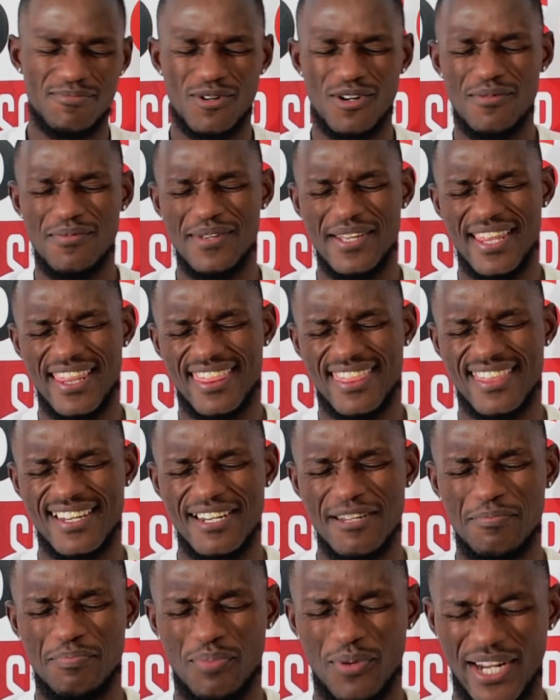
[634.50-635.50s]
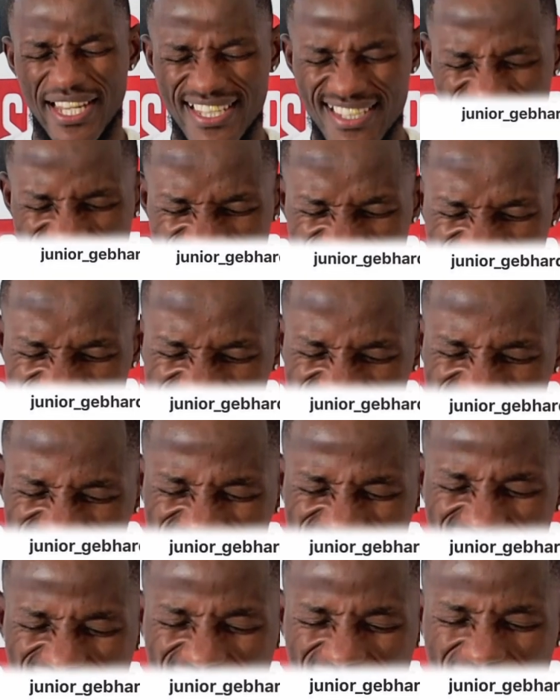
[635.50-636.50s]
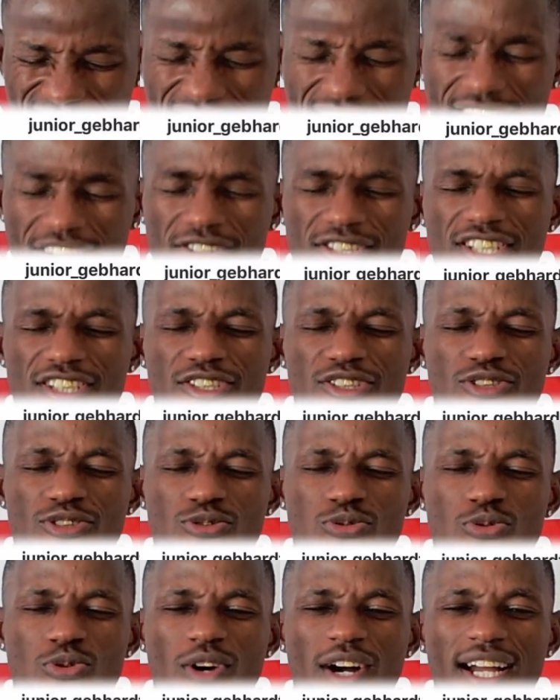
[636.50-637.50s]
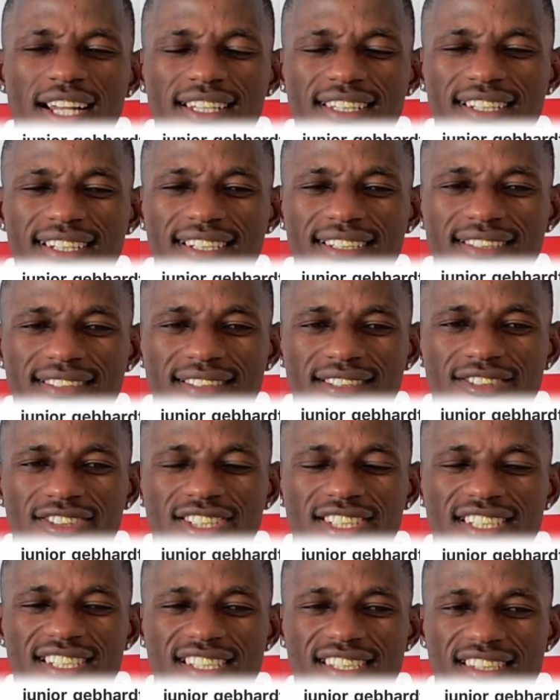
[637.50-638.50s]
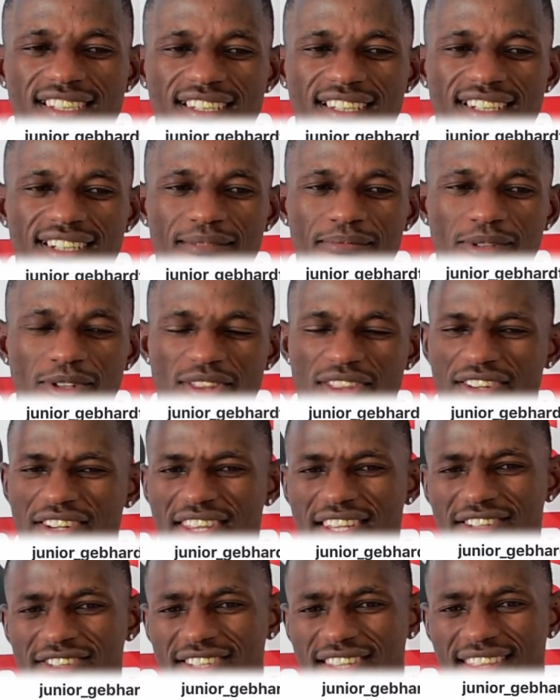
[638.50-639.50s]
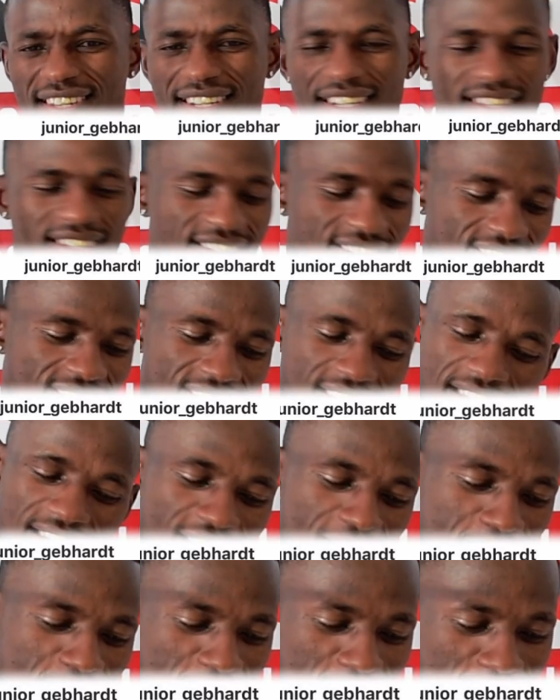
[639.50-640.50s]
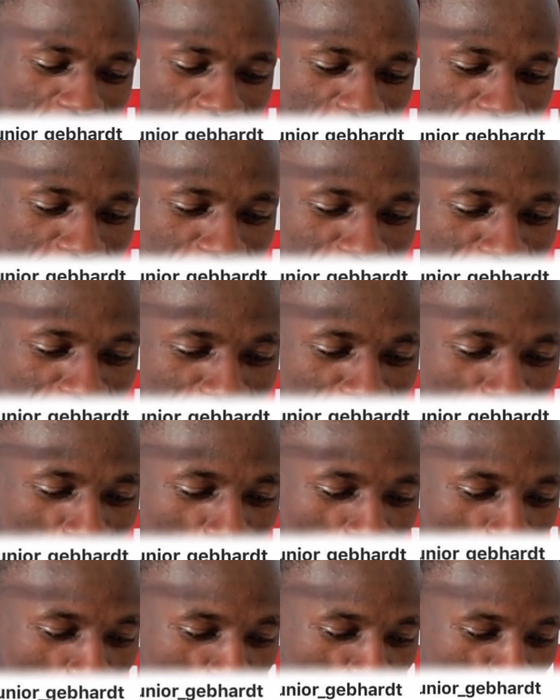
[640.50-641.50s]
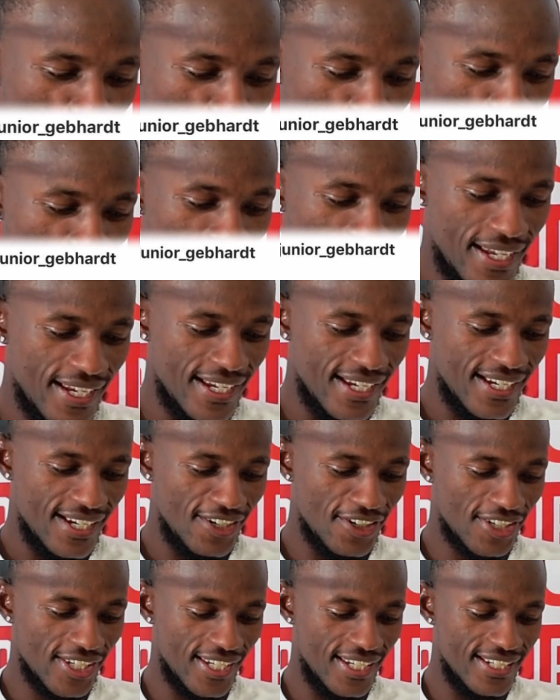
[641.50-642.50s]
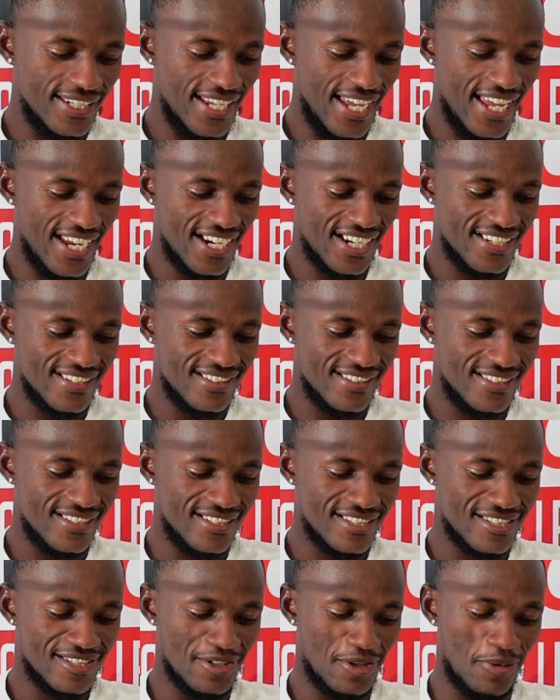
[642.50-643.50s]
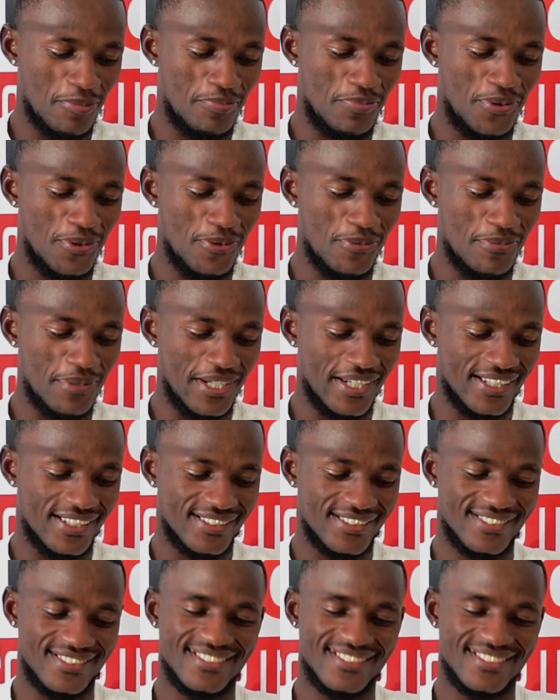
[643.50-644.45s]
Probably 3,200 on Instagram or 3,300. I'm not sure. Okay, Nike, Adidas or Puma?